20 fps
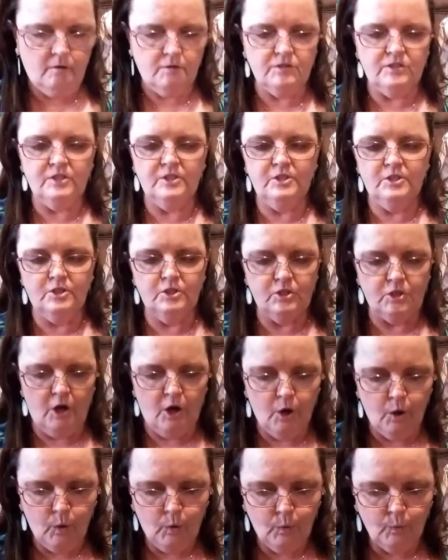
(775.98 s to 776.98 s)
are
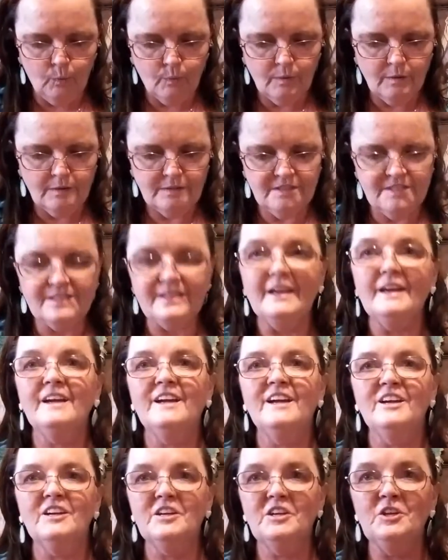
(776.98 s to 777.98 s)
so
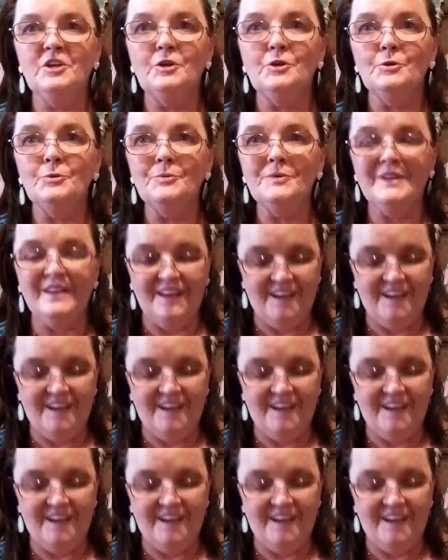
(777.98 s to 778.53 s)
stinking cute.